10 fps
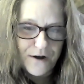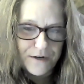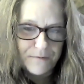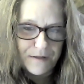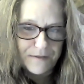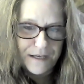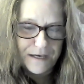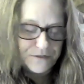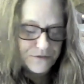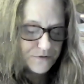talked about
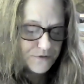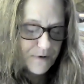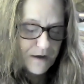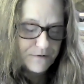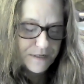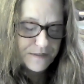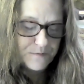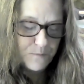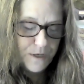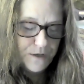the angels around
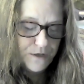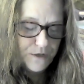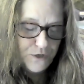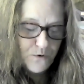us we